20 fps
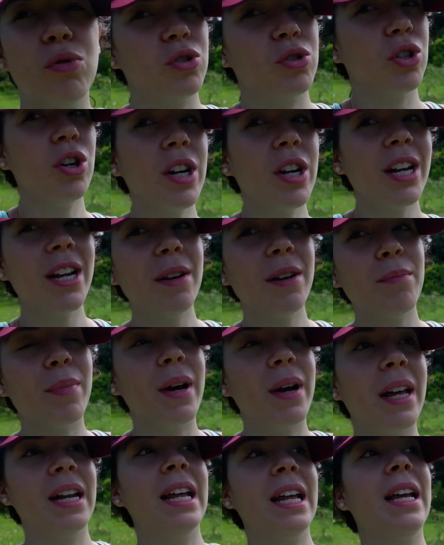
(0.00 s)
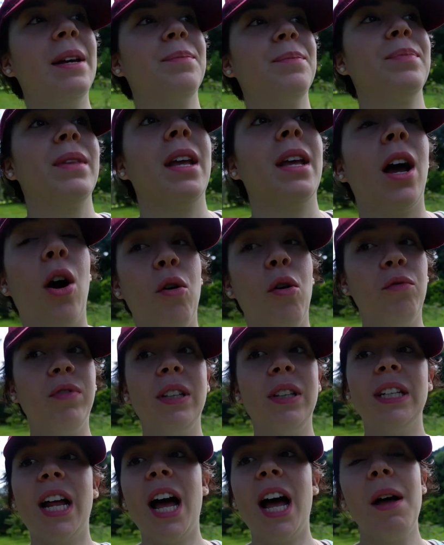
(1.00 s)
to durian, but
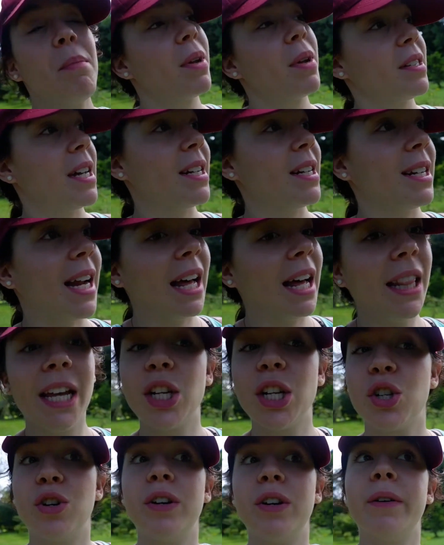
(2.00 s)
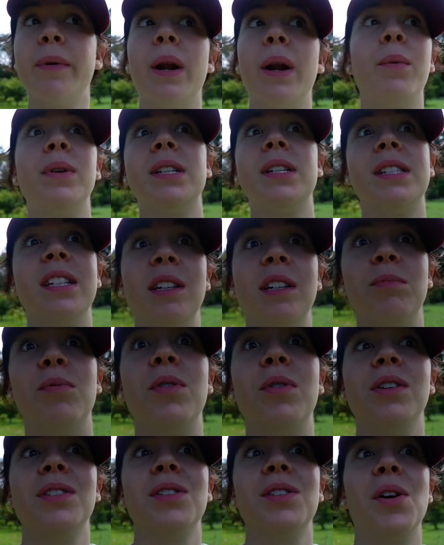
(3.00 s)
hopefully not because I did not like durian when I went to
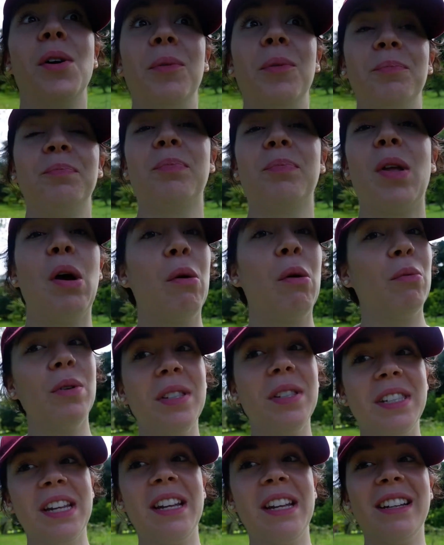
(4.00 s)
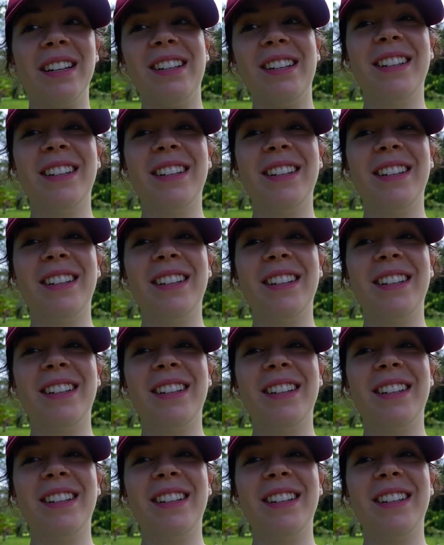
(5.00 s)
Singapore, so we'll see.